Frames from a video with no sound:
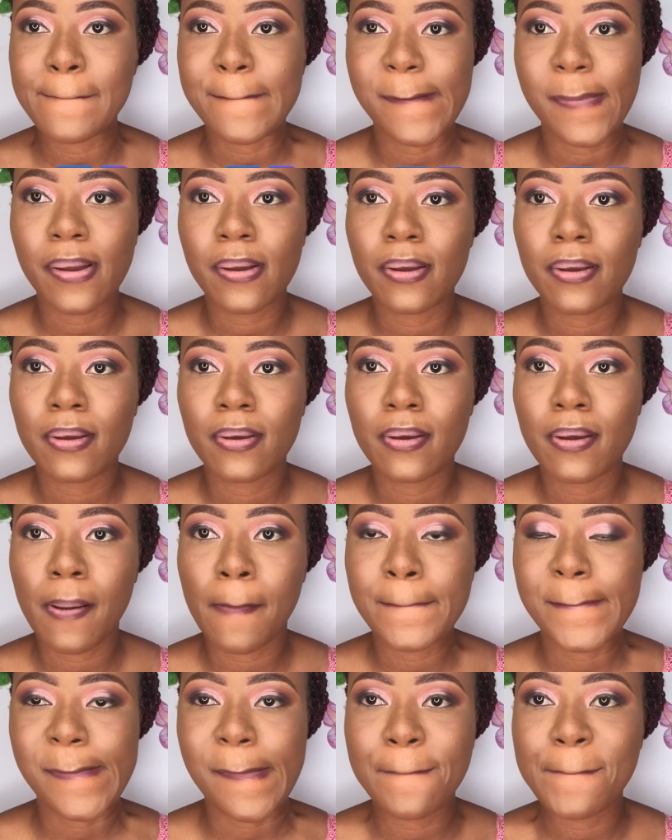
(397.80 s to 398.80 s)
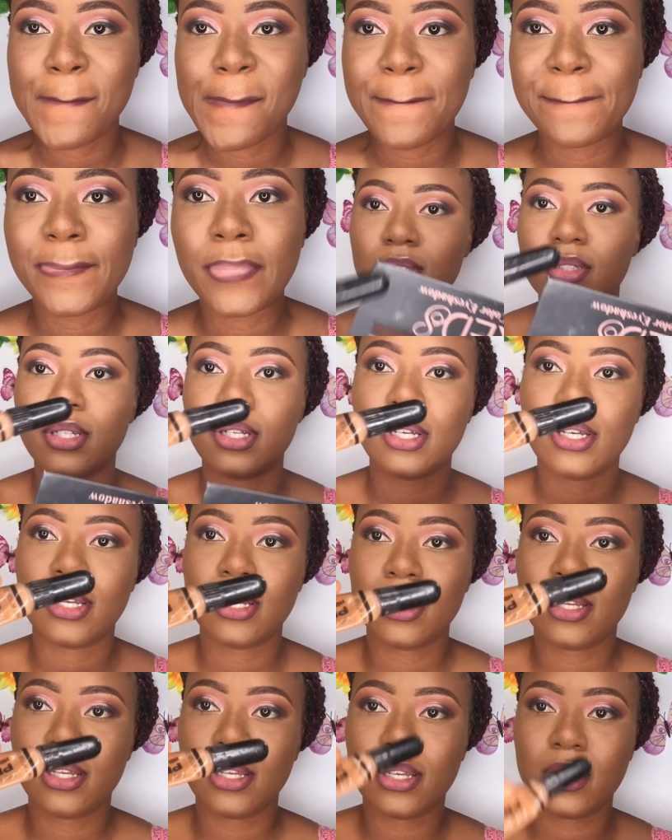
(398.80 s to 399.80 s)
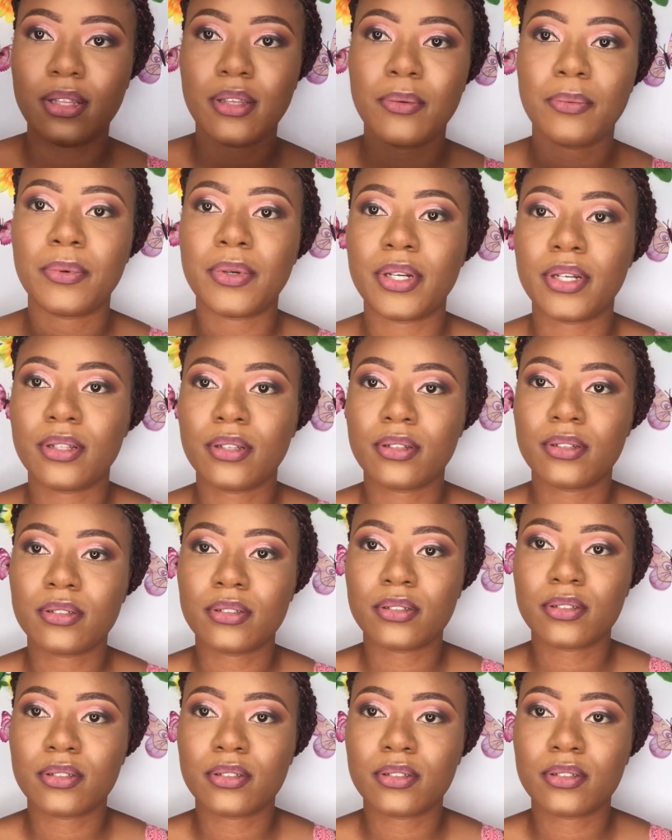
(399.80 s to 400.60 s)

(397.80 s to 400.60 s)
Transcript: And that's pretty it, guys. That's all I did.